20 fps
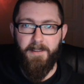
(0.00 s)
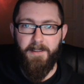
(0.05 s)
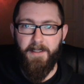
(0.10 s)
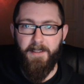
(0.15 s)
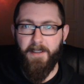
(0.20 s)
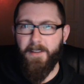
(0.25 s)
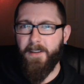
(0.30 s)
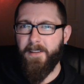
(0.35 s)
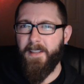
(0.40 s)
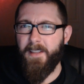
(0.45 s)

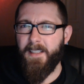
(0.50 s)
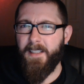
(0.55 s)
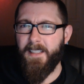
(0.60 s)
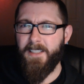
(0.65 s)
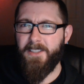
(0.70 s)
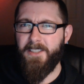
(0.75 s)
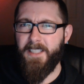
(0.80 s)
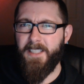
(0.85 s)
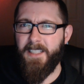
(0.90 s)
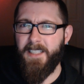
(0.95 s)
The other thing
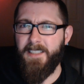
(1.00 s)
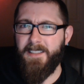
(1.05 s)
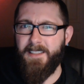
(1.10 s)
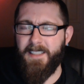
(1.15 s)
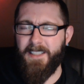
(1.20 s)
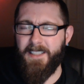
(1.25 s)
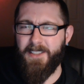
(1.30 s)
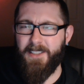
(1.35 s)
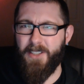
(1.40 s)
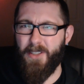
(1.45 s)
that's
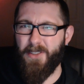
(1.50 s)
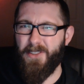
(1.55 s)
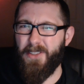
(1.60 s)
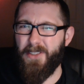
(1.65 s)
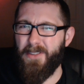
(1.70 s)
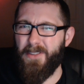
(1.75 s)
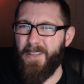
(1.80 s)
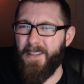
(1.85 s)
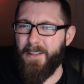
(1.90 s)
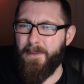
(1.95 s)
changed is
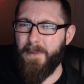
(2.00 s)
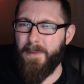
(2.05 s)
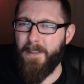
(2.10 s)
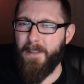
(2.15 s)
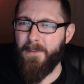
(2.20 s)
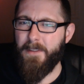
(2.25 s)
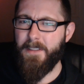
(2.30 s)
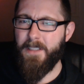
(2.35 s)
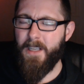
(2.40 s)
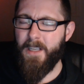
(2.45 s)
also not that
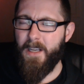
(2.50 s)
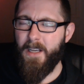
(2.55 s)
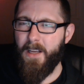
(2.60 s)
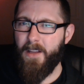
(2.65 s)
relevant.